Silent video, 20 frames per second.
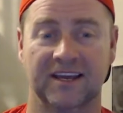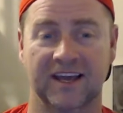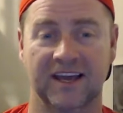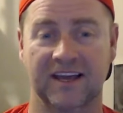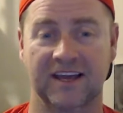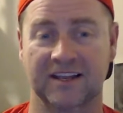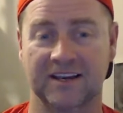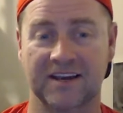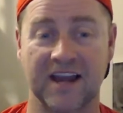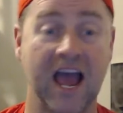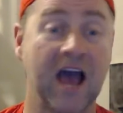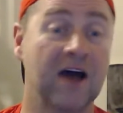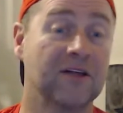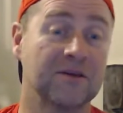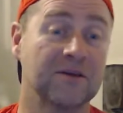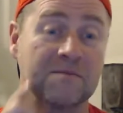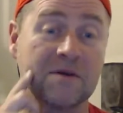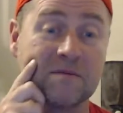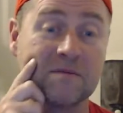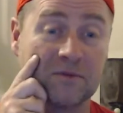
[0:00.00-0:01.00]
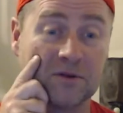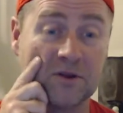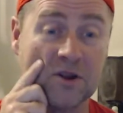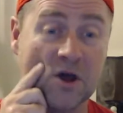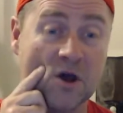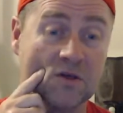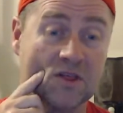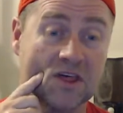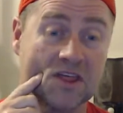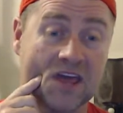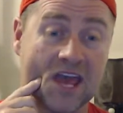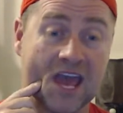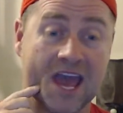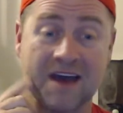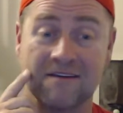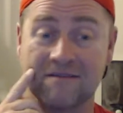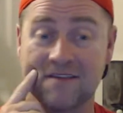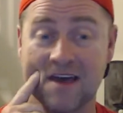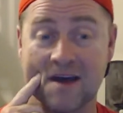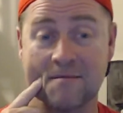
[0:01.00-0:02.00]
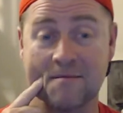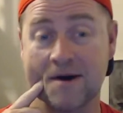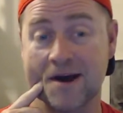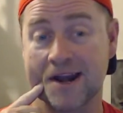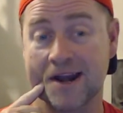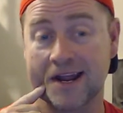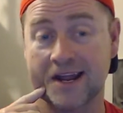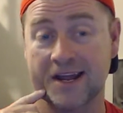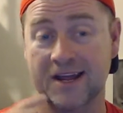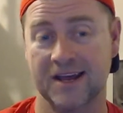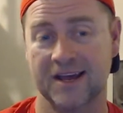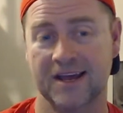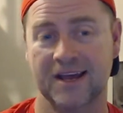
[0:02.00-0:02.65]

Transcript: And now that people know that they have that money,